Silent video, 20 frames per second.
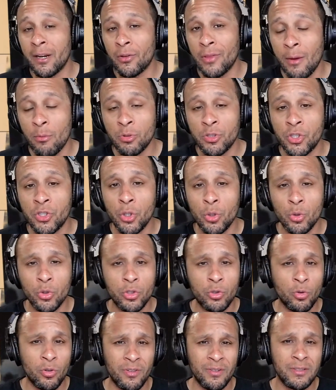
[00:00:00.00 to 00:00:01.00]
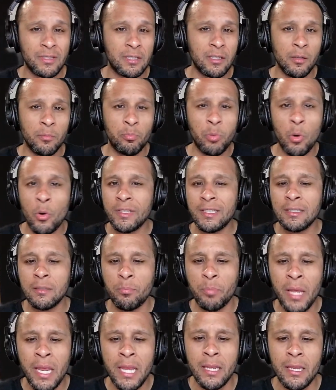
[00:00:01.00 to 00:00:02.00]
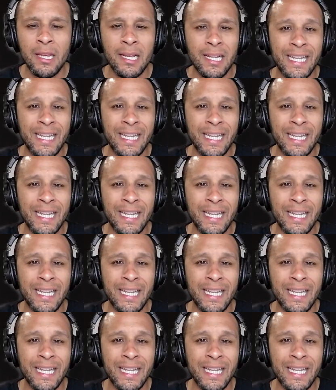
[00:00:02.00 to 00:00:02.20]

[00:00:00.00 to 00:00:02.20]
that was huge was the points in the paint.